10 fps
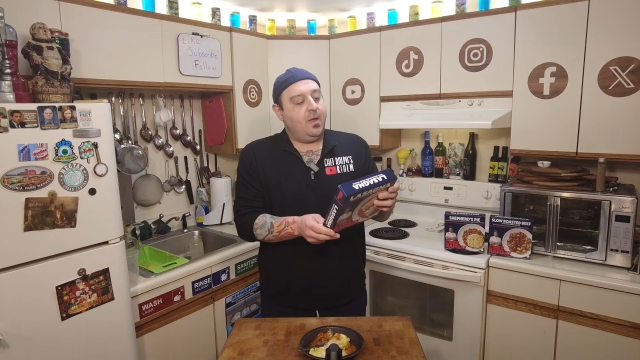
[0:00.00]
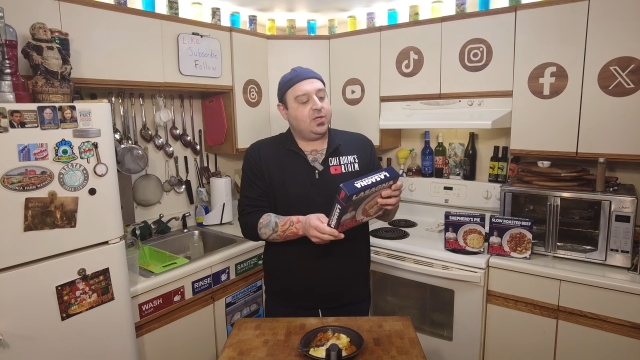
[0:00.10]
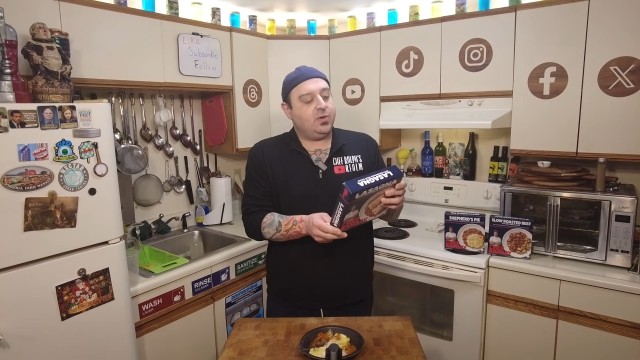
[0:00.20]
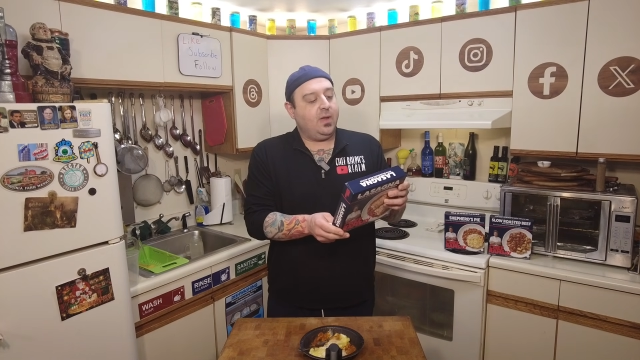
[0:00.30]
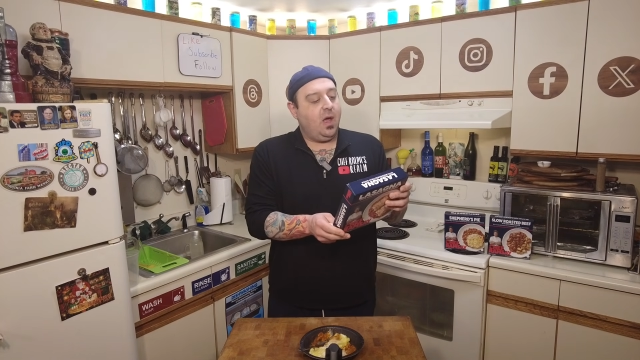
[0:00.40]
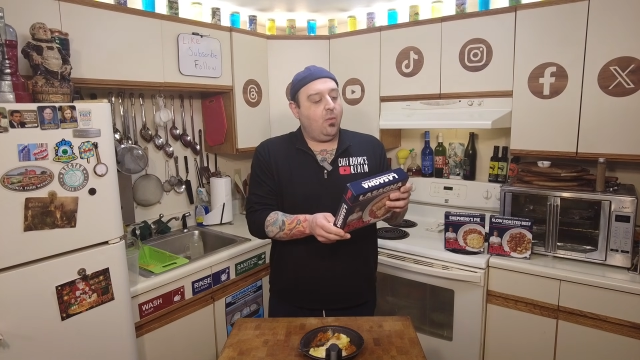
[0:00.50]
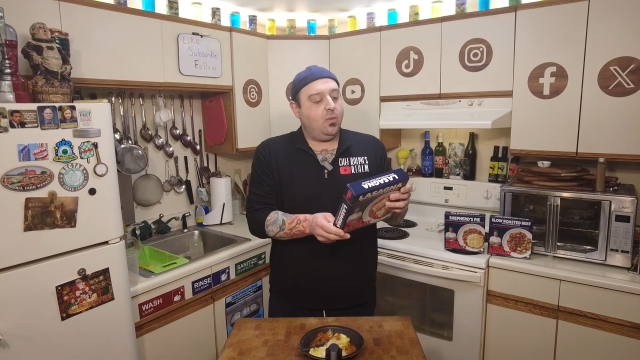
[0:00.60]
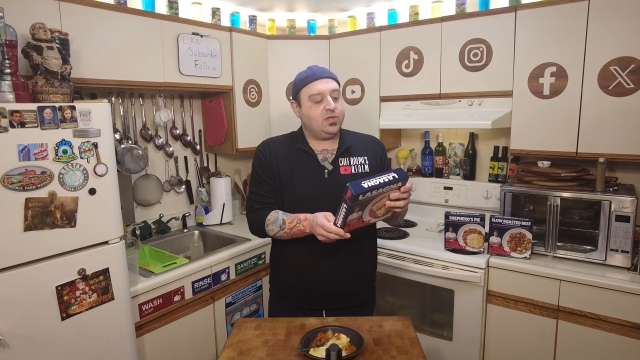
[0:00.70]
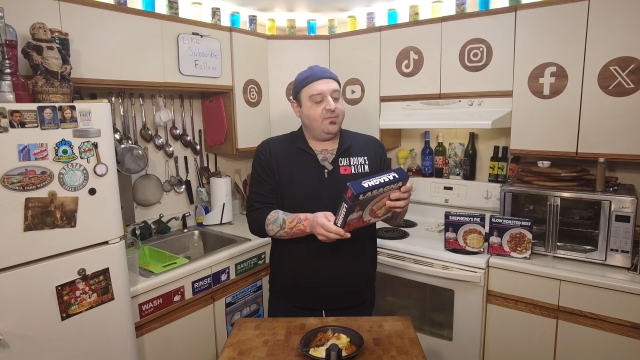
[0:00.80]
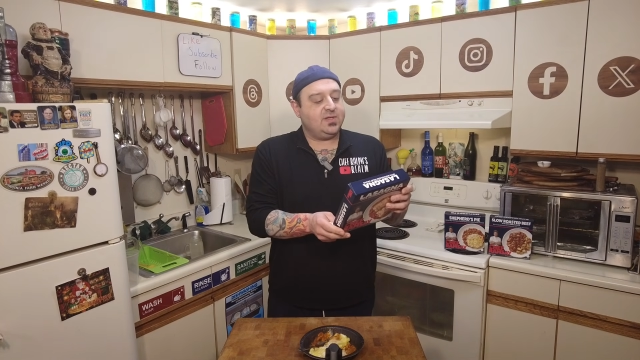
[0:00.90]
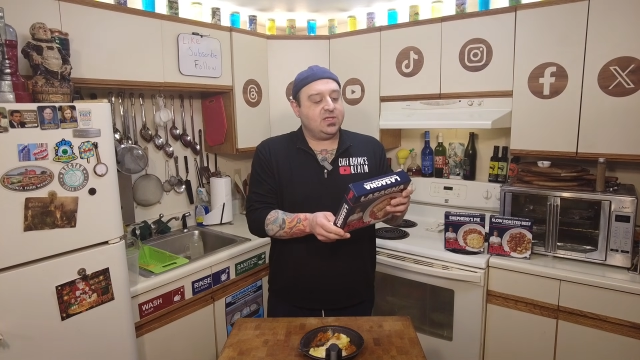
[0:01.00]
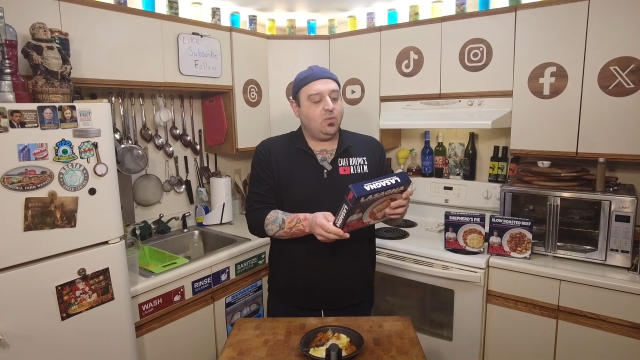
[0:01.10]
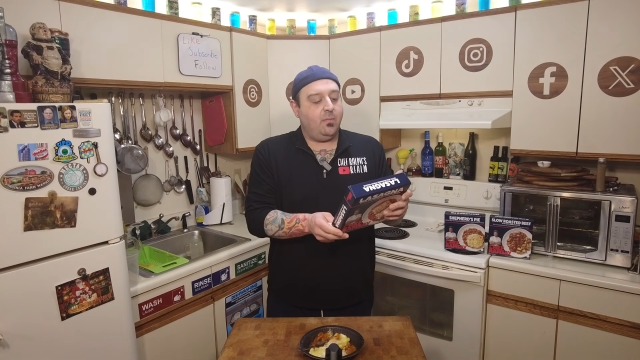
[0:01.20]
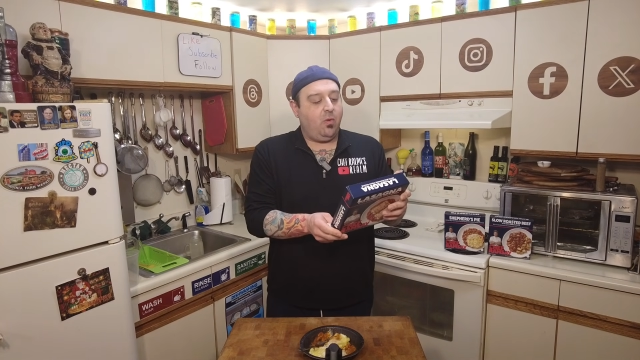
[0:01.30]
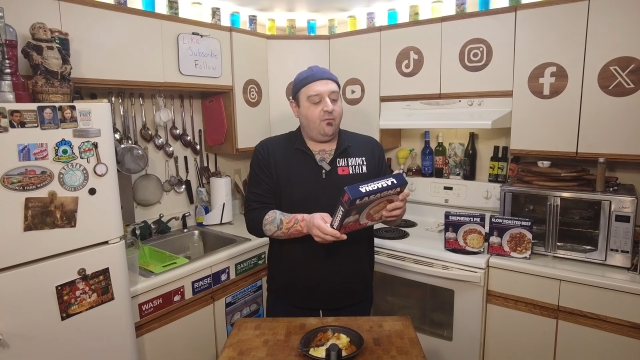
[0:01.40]
So we got serving size
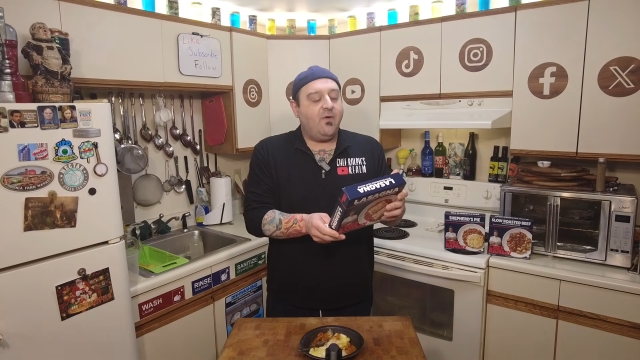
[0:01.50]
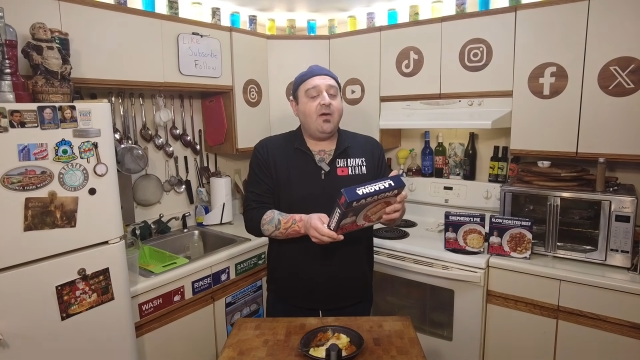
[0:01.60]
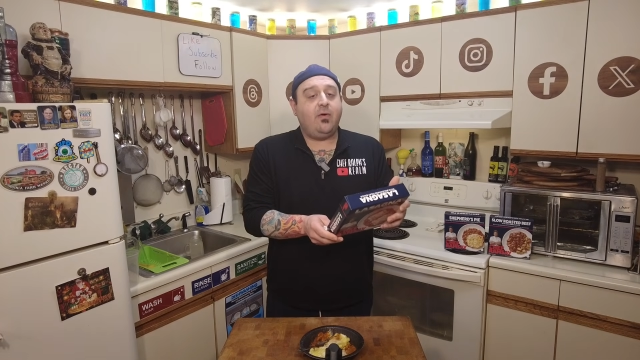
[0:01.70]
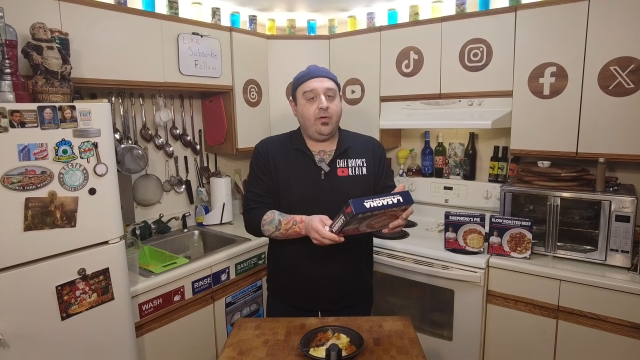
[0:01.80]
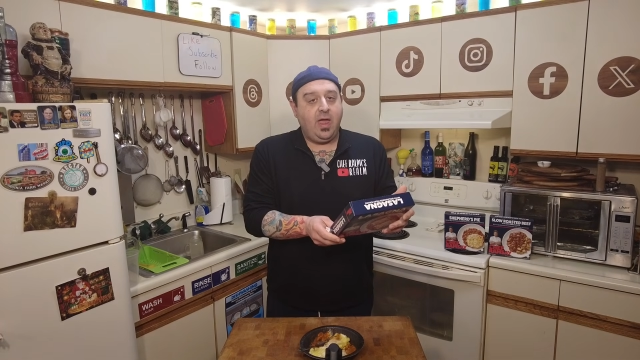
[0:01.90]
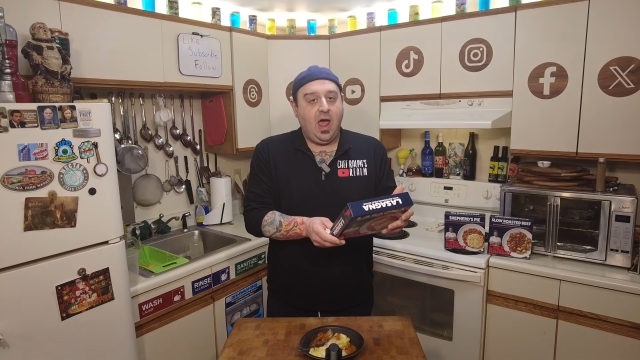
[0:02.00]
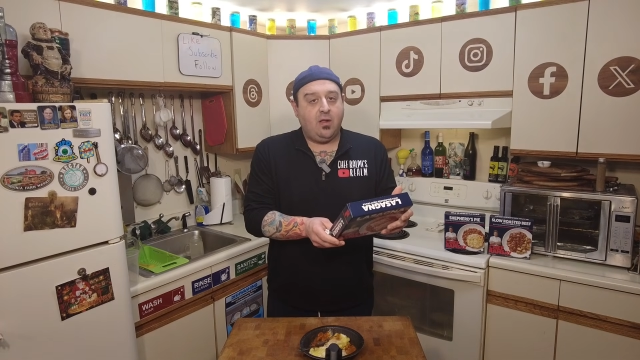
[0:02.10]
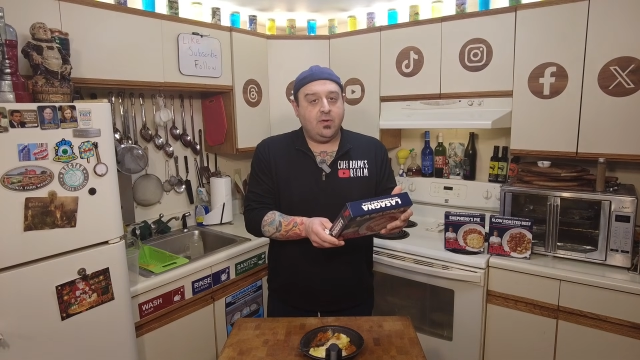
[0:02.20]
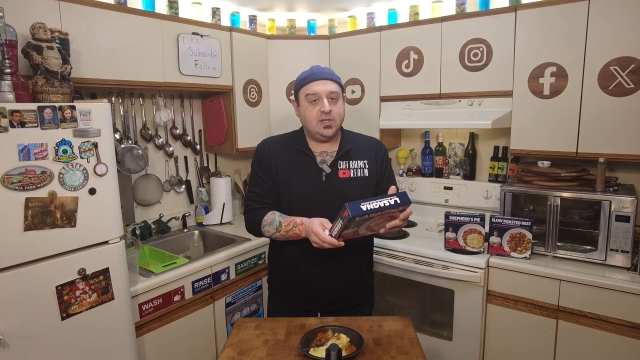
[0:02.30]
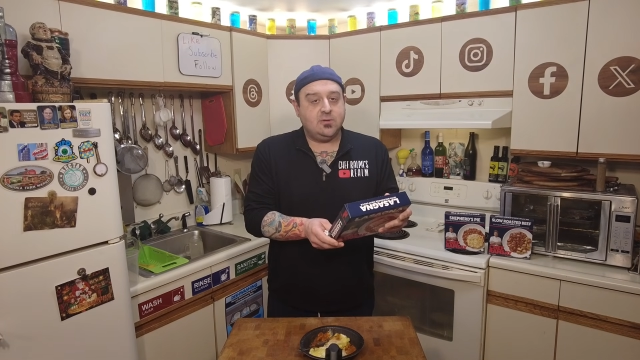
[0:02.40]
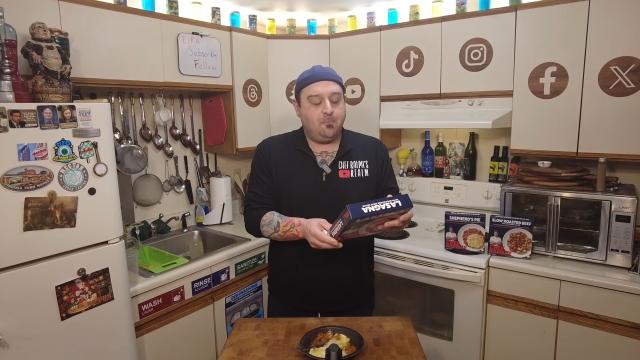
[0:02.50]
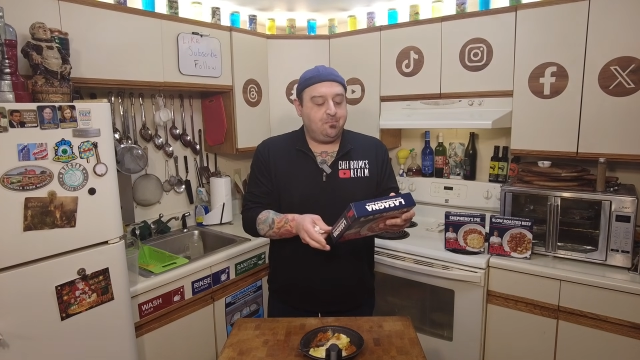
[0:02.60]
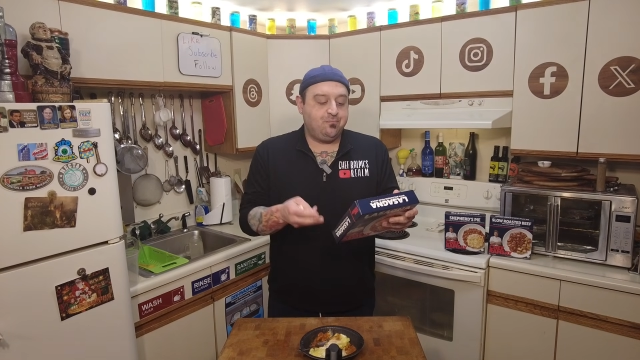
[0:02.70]
1 bowl, 500 calories.